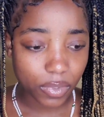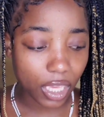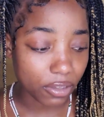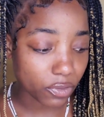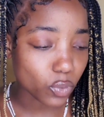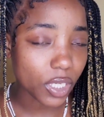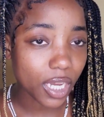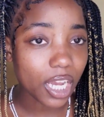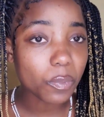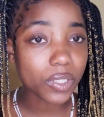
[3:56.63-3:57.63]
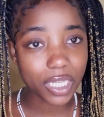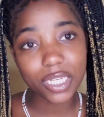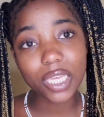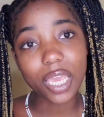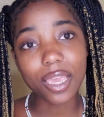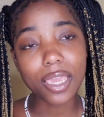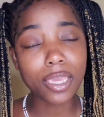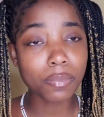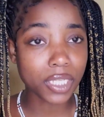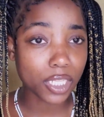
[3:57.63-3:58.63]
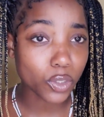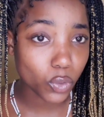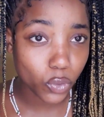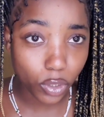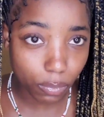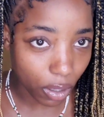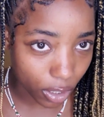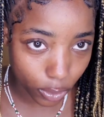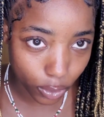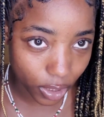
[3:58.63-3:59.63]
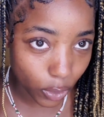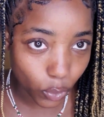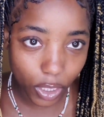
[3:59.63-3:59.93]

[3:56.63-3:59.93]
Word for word: if you can come with 10k i'm telling you you're a baller then you